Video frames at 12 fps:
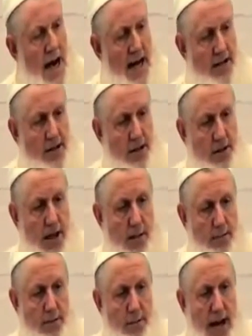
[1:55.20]
answer
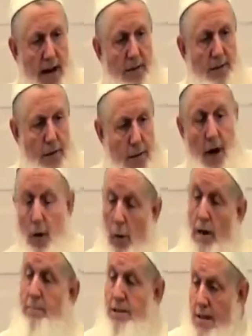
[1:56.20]
comes back from our
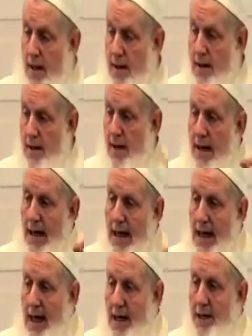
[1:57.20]
website,
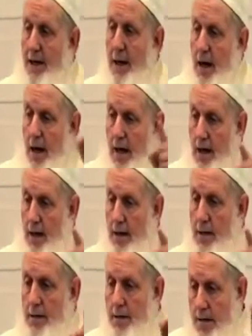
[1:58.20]

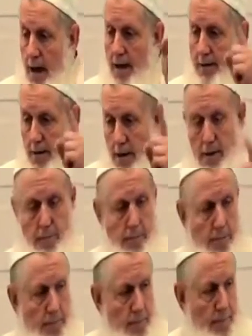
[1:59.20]
godallah.com.
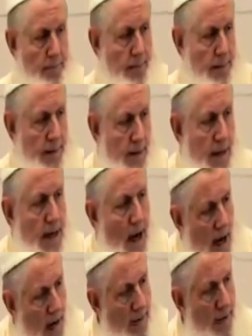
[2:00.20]
And
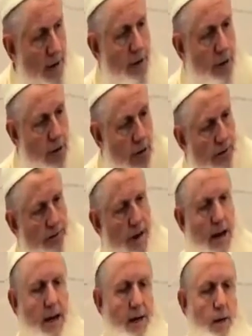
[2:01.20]
on there you will
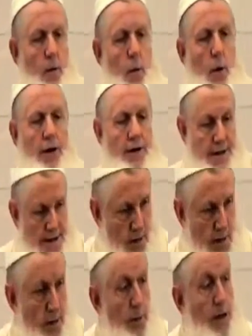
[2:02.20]
find what it
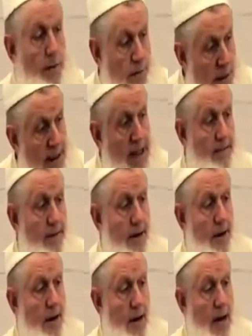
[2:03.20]
we really
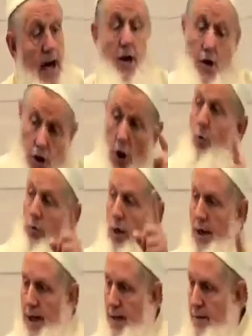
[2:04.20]
believe and don't
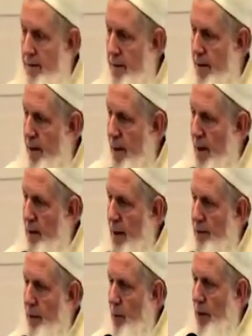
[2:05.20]
believe
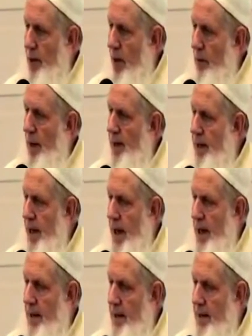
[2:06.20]
about the one Almighty
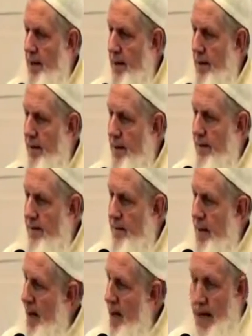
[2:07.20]
God.
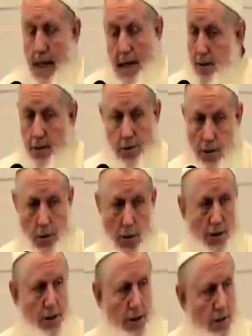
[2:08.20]
And it answers the
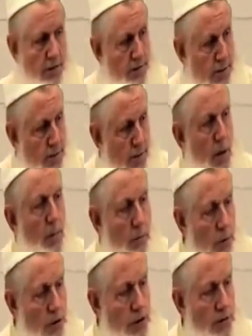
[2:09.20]
questions for
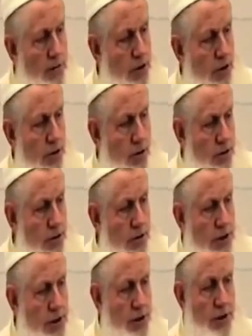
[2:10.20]
Muslims, Jews,
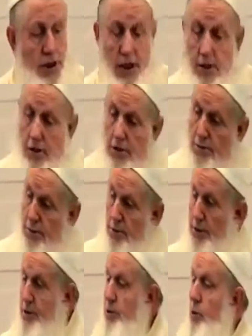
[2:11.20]
Christians, Hindus,
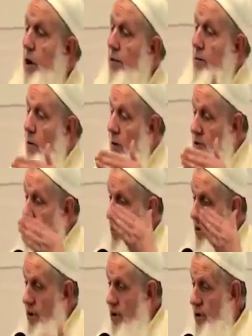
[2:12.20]
Buddhists, whoever wants to
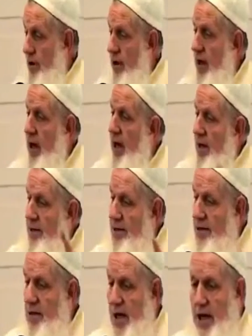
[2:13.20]
look and
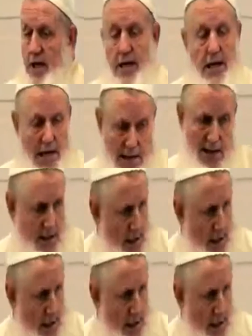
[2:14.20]
understand, it's